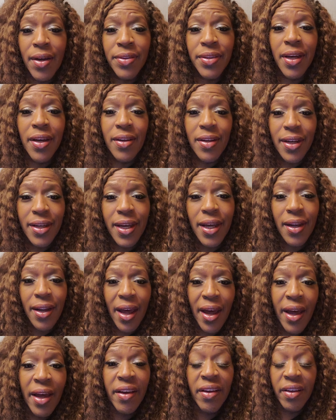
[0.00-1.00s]
out there looking
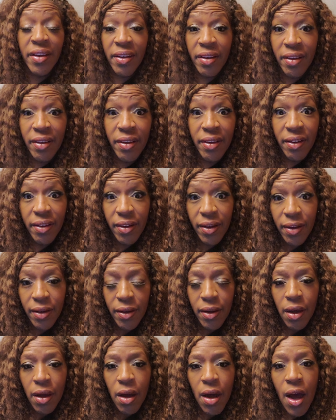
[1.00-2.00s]
like
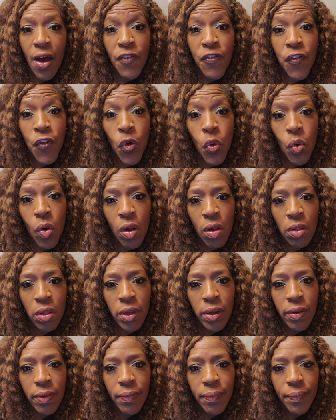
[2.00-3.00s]
a fool.